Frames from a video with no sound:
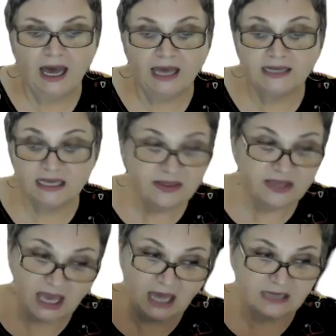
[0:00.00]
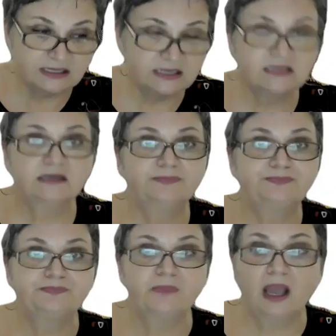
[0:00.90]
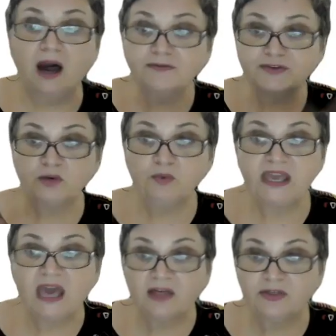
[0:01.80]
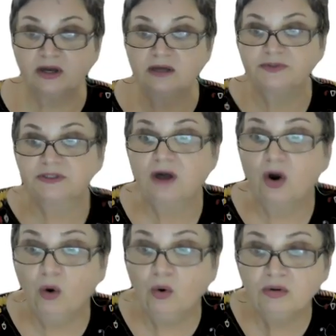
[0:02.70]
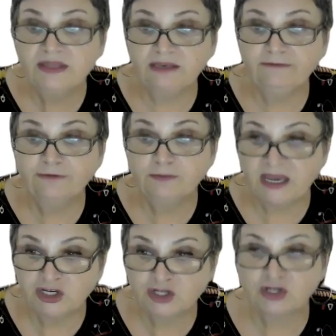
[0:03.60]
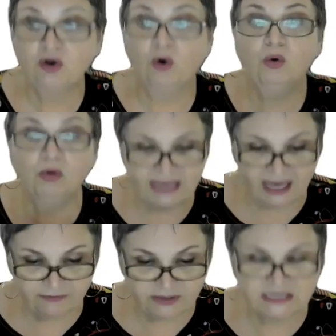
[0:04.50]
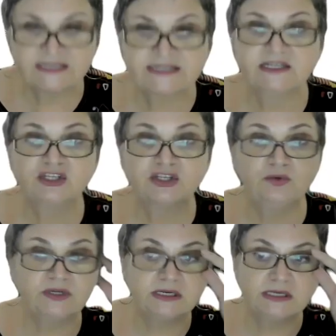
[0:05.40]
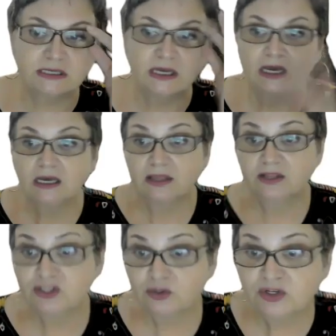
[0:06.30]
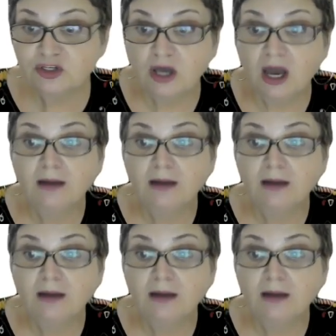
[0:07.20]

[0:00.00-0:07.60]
And in the end, after we gathered all the information, all the evidence, the students